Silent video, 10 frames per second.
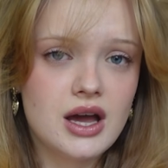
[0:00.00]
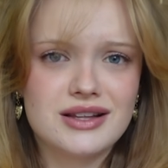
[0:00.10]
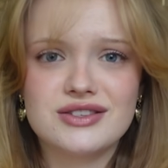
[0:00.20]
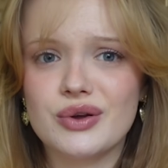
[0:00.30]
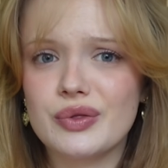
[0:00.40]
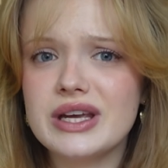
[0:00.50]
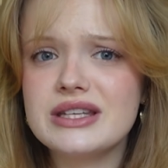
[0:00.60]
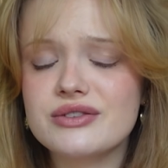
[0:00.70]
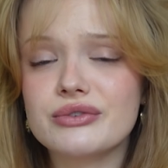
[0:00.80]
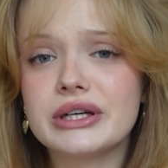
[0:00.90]
and so
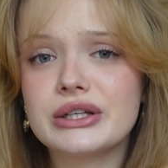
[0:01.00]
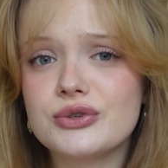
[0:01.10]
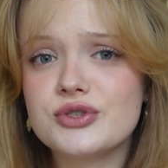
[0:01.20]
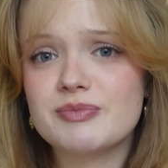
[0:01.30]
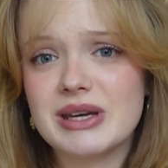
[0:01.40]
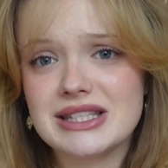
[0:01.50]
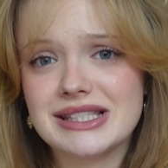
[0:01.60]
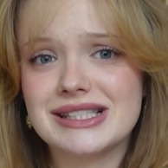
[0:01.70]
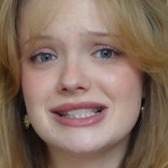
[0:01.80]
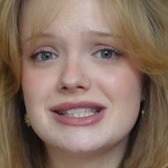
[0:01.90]
these three new
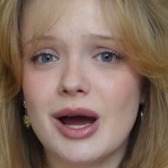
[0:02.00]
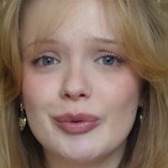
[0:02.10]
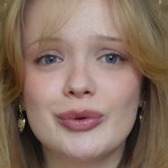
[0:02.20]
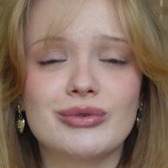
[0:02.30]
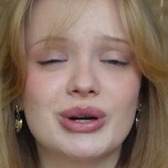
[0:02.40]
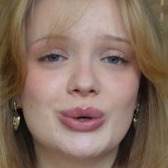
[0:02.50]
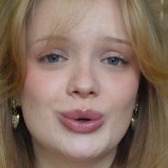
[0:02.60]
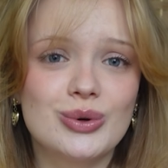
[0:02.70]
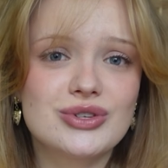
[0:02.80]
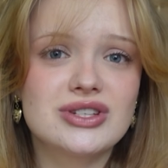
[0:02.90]
species double the
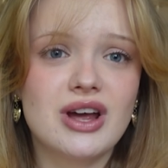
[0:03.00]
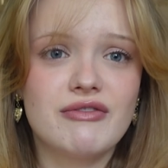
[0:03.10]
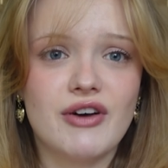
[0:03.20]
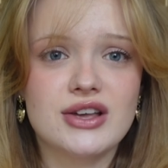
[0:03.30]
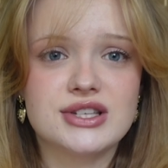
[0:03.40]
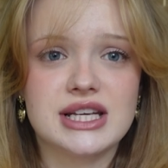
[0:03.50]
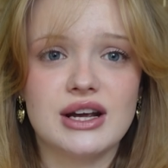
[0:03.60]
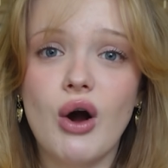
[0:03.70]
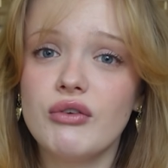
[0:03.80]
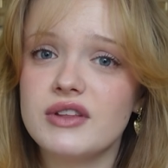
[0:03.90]
recorded diversity
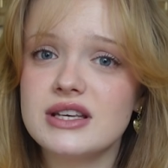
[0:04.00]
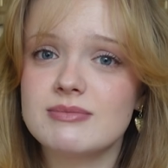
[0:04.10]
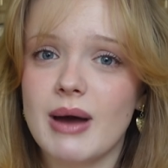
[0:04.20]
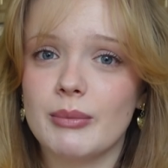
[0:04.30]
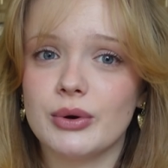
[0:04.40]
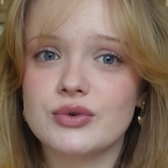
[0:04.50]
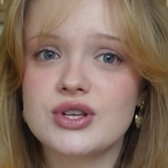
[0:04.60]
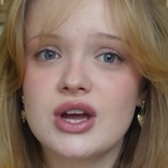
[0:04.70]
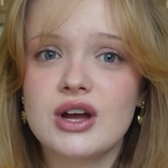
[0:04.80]
of these mammals